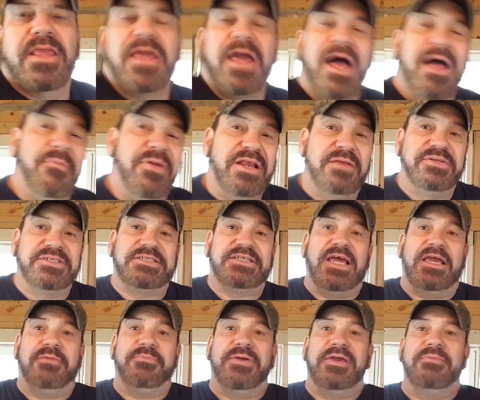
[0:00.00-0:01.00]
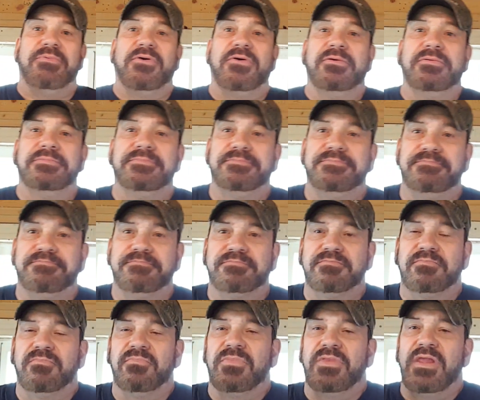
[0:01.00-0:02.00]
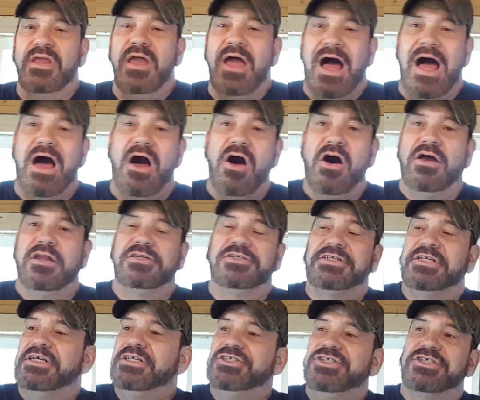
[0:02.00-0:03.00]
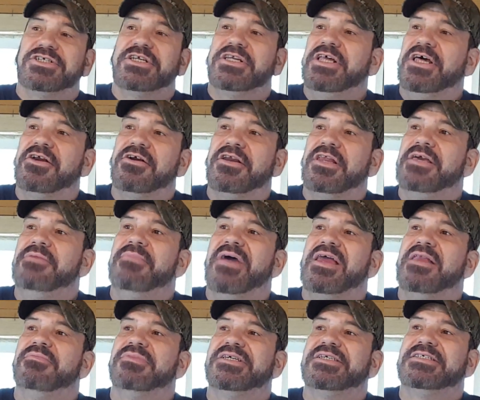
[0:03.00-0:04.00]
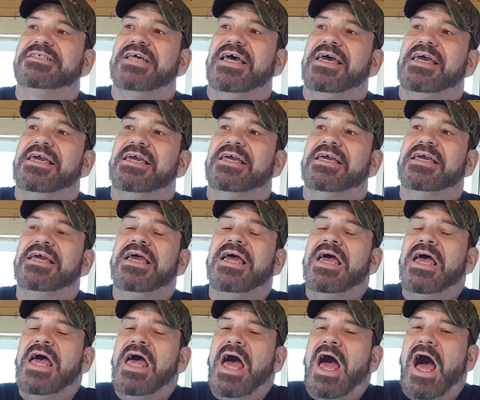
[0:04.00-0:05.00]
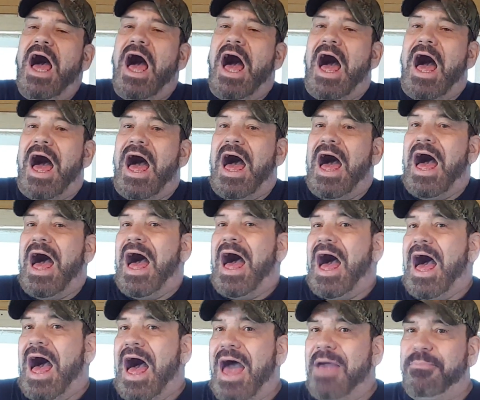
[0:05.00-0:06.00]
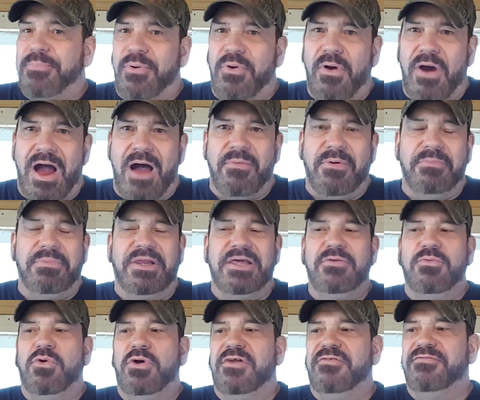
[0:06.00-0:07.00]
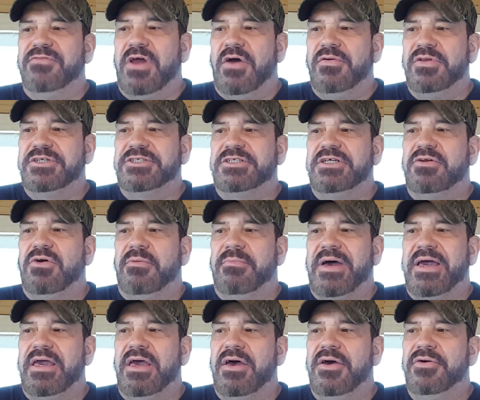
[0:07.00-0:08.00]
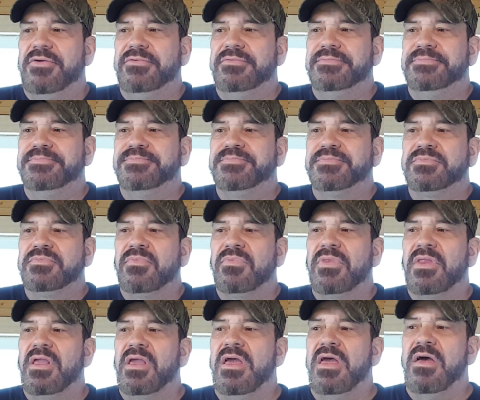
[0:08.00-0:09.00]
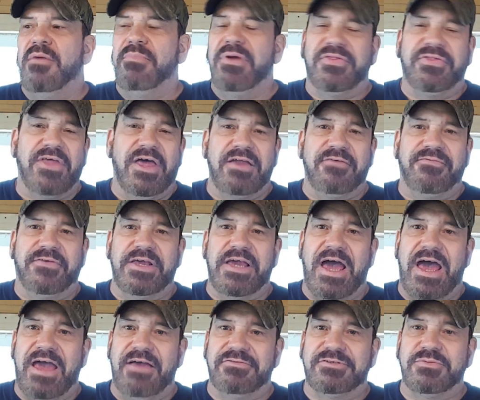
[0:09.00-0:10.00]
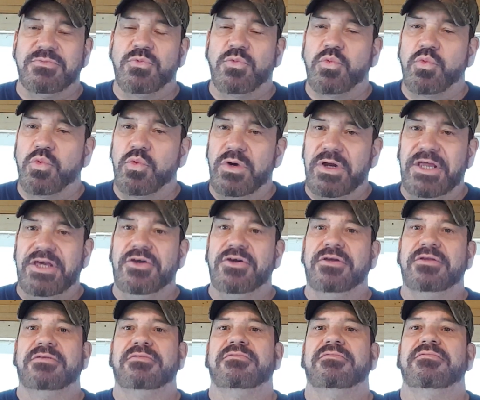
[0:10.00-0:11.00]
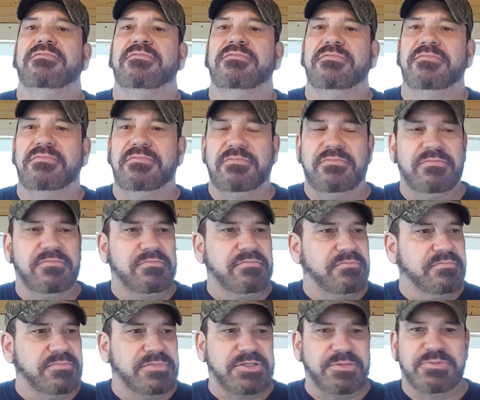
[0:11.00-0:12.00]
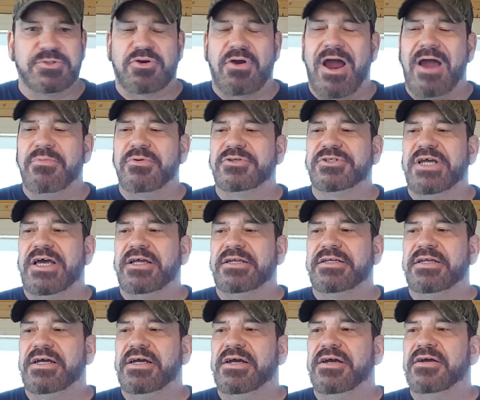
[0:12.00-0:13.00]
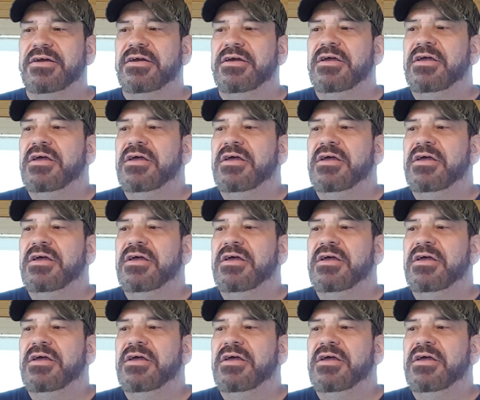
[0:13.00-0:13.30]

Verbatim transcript: I made a mistake, people. I honestly just literally made a mistake. I probably would have noticed it on my own, but thankfully I have some really good subscribers out there.